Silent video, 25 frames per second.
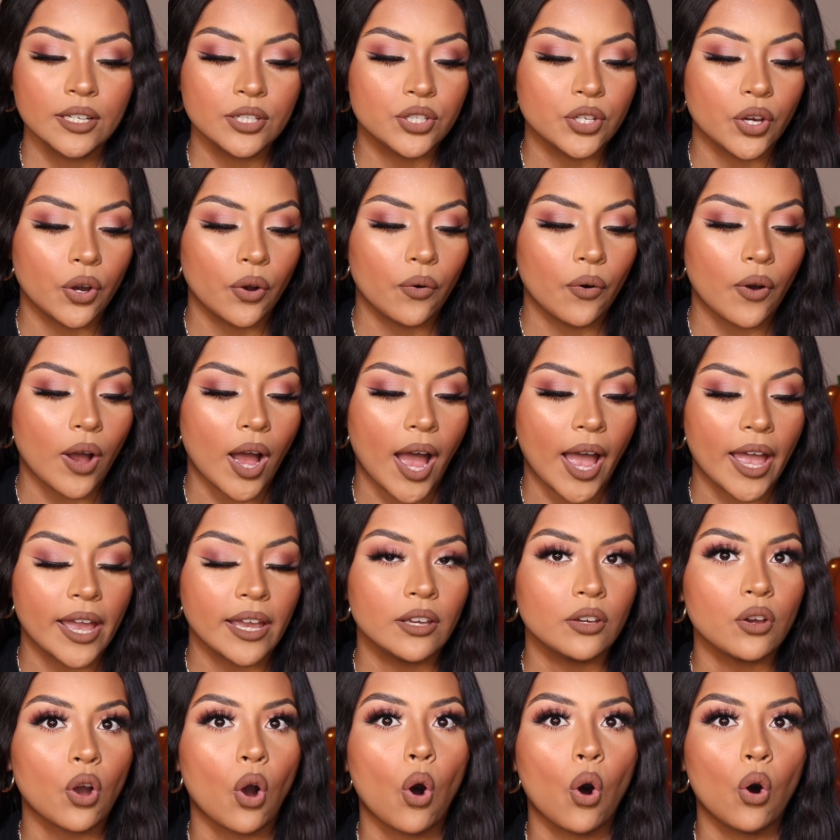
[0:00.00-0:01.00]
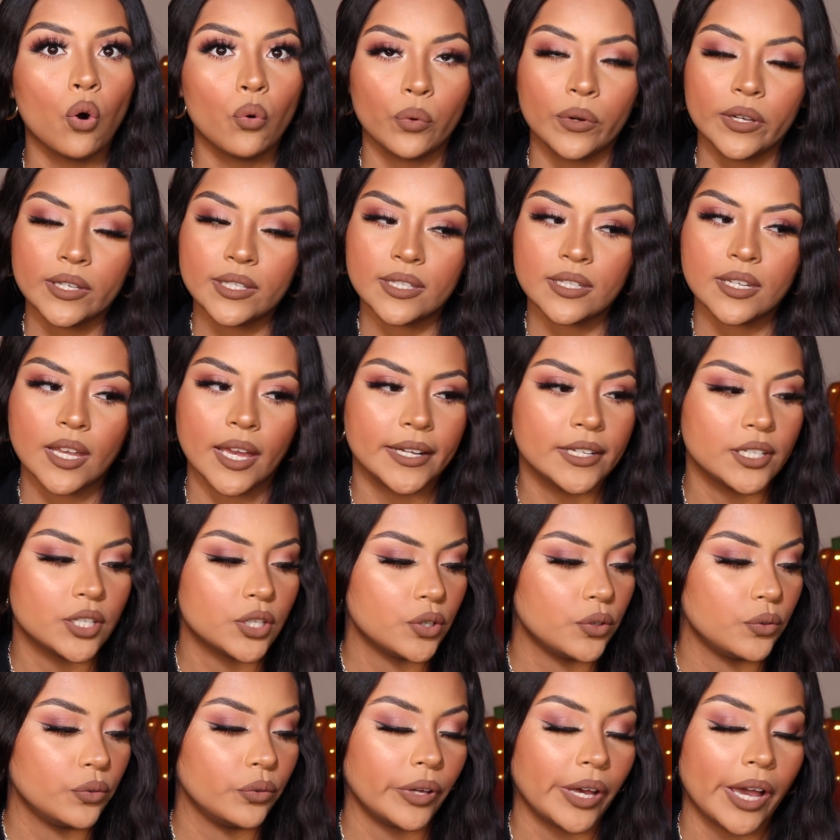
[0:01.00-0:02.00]
So I always tend
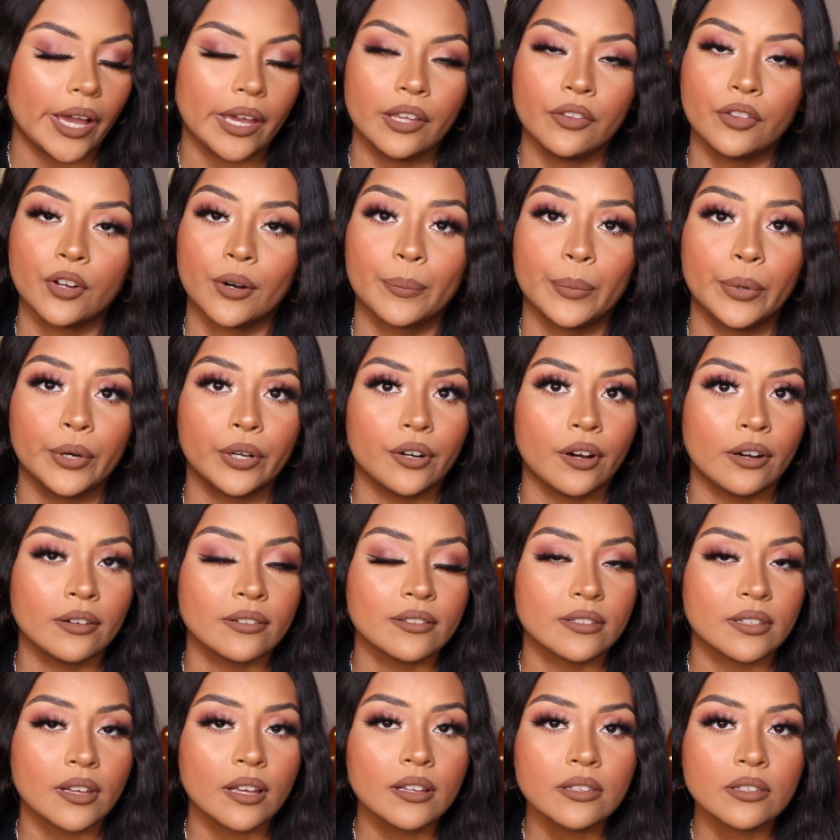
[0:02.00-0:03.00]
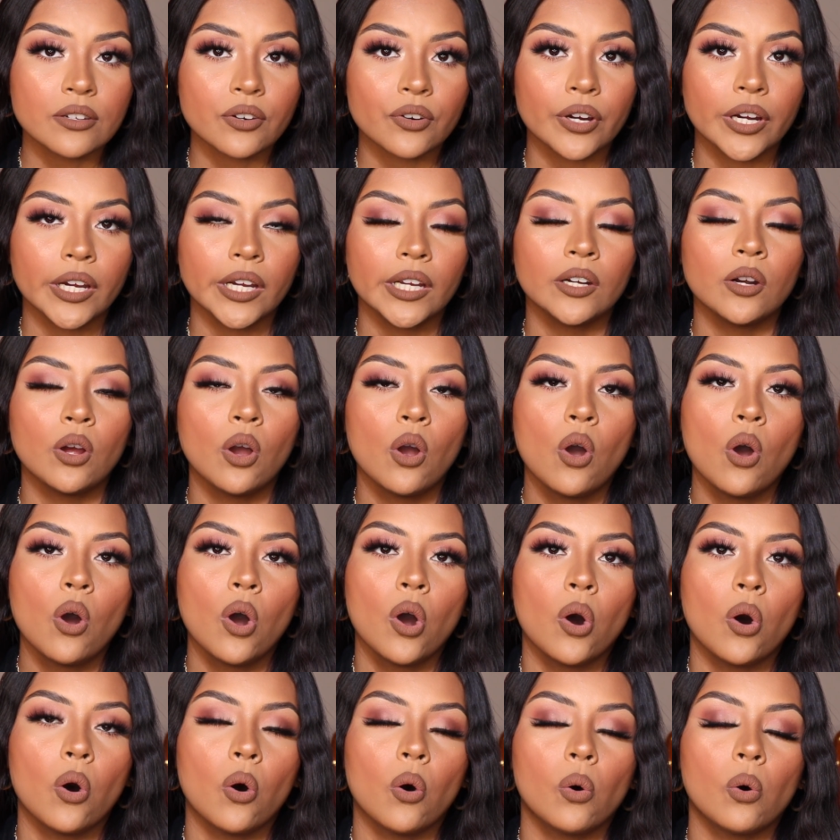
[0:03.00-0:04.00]
to either put on sunscreen
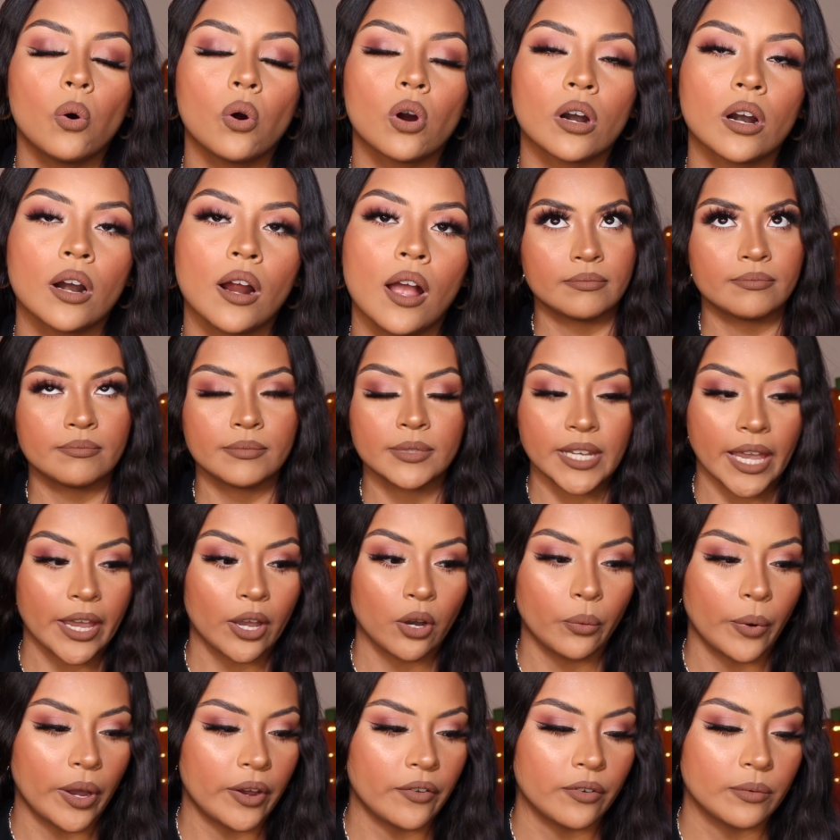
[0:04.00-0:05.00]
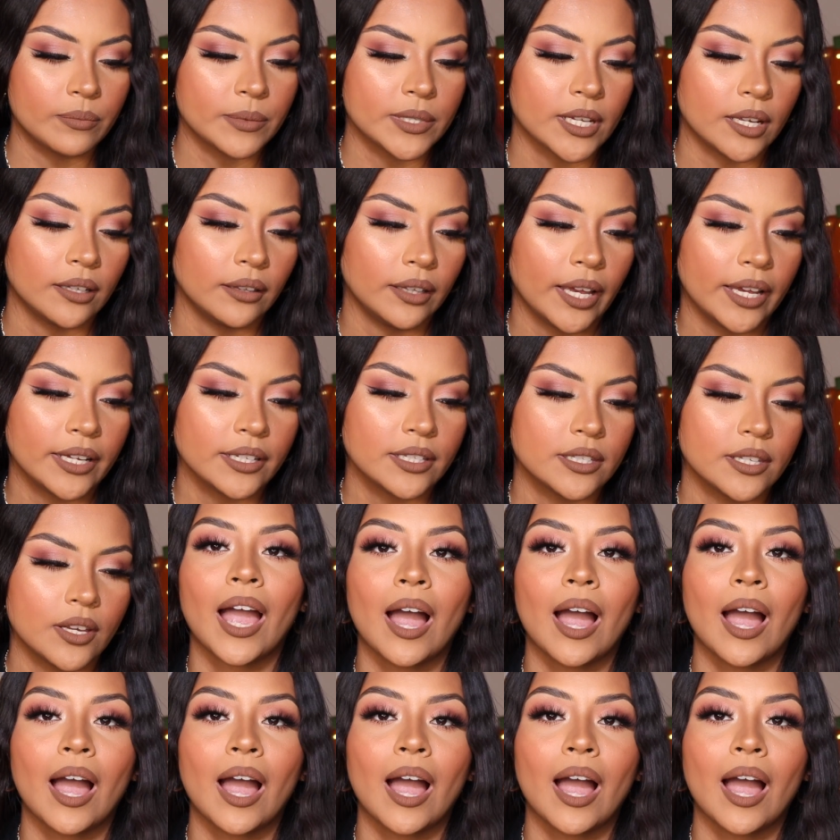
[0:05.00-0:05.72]
or stay away from sunlight.